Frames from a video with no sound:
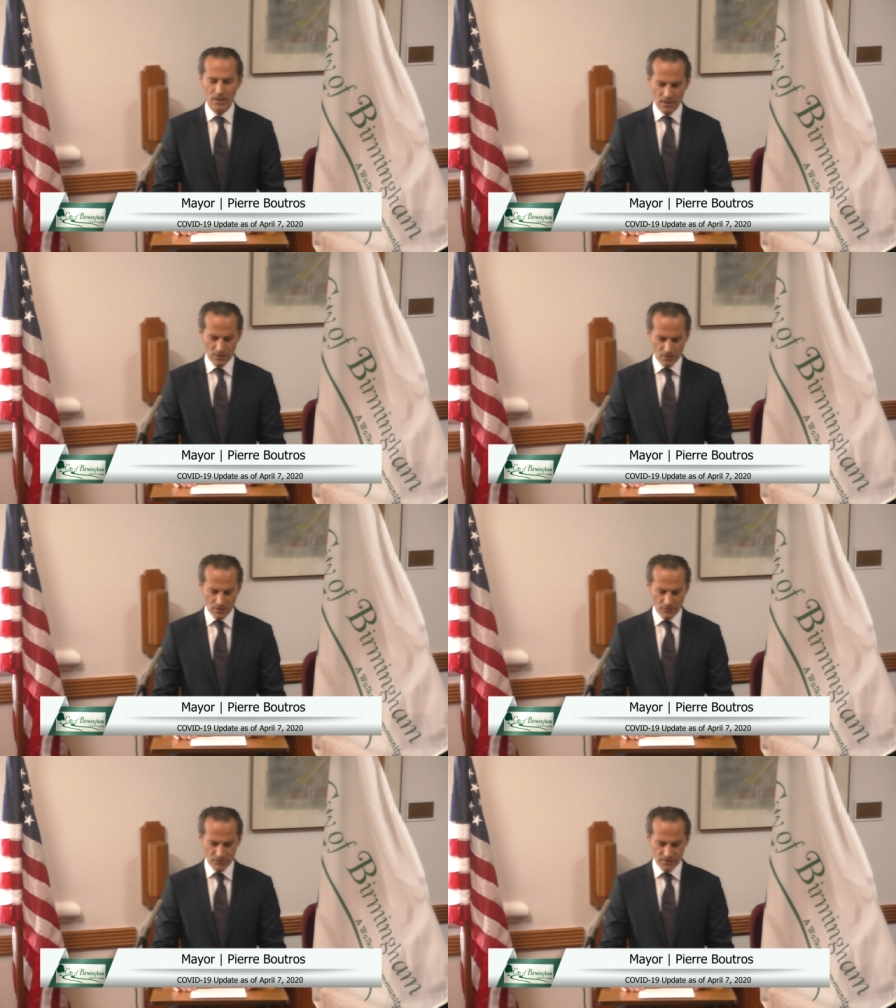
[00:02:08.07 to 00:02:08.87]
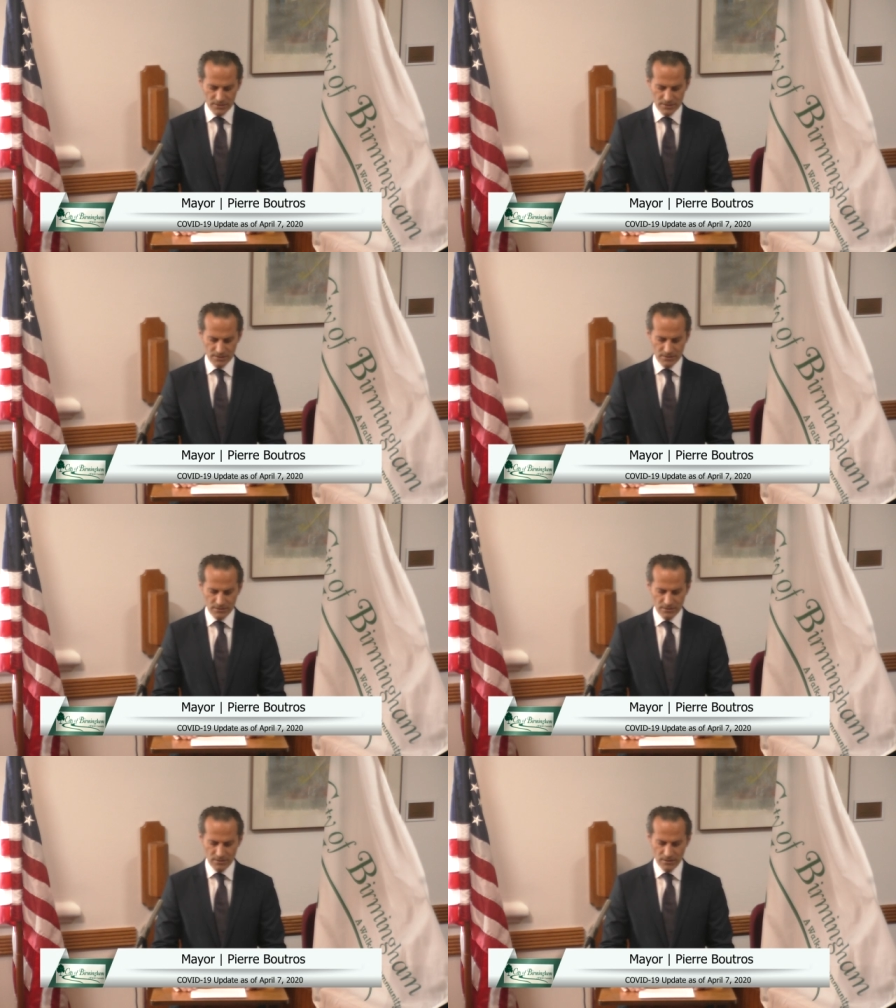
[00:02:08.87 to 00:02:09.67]
and offer
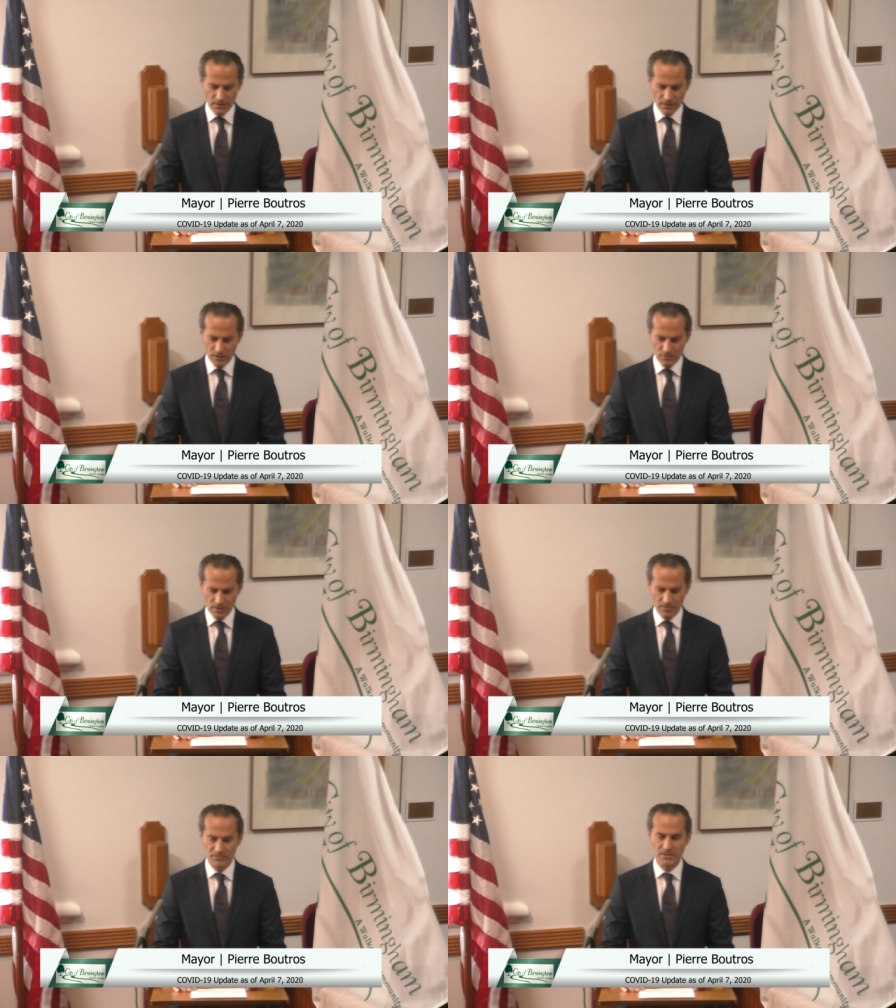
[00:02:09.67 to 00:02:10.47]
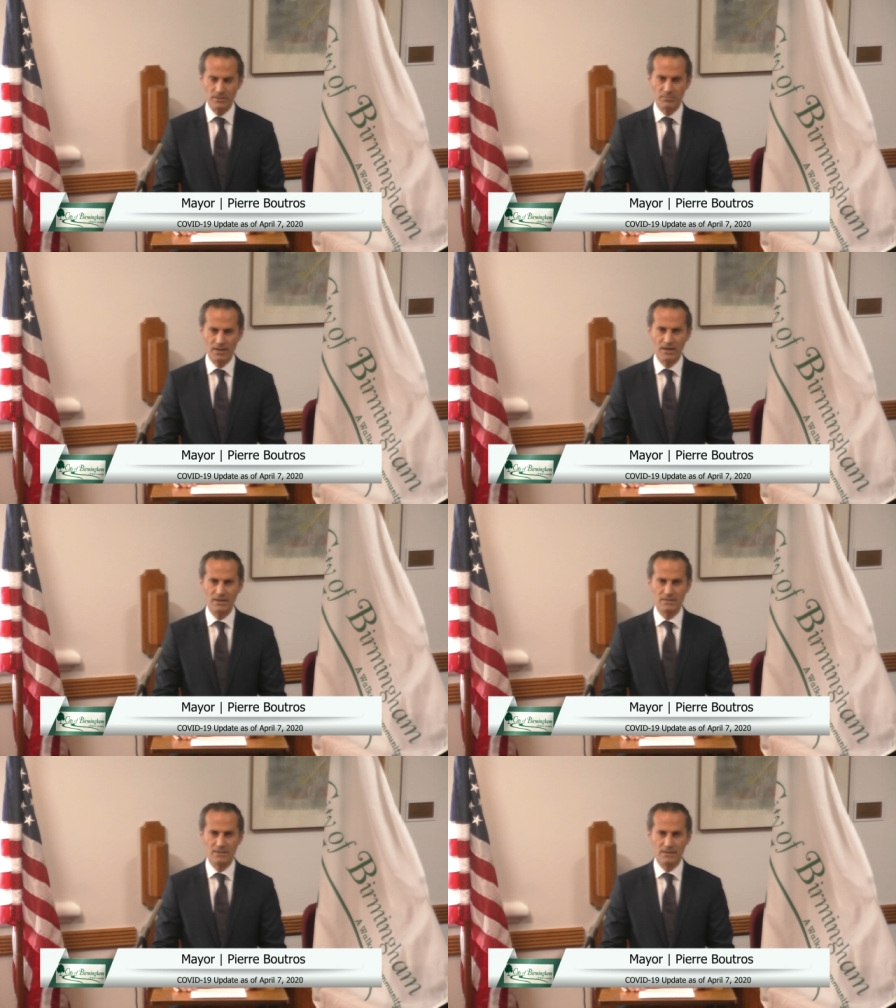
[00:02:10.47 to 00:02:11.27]
assistance and drop off
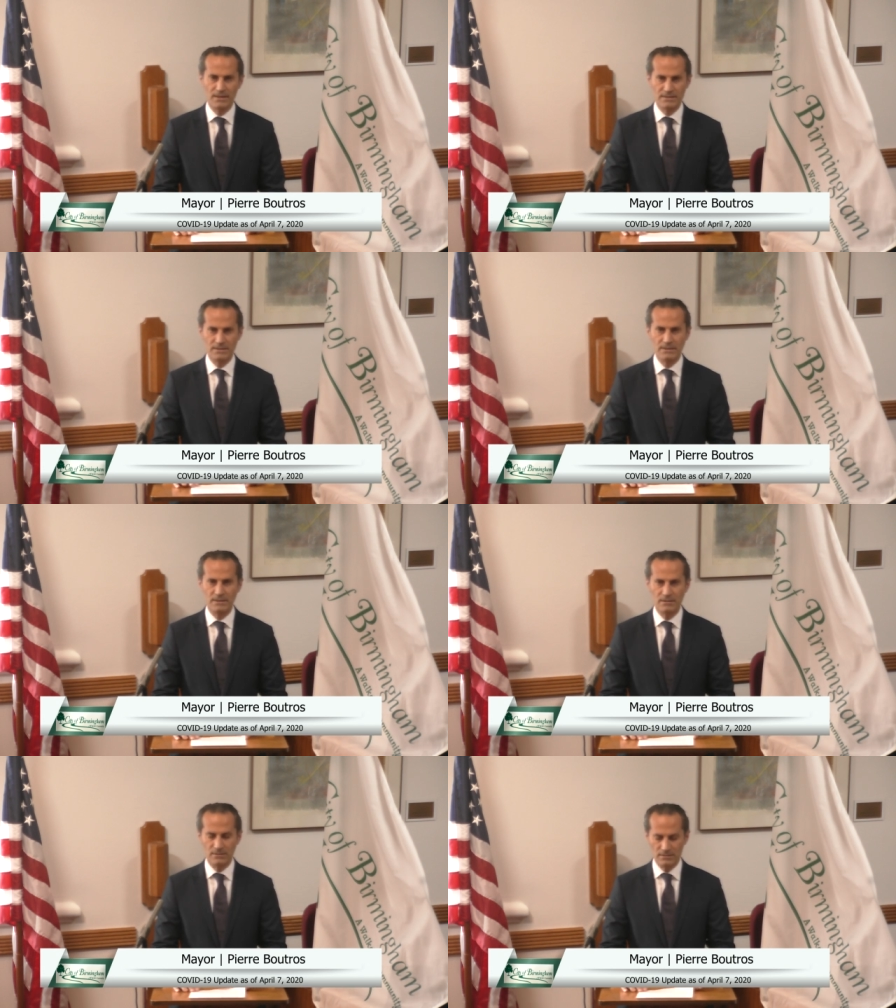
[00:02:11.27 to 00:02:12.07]
supplies as needed.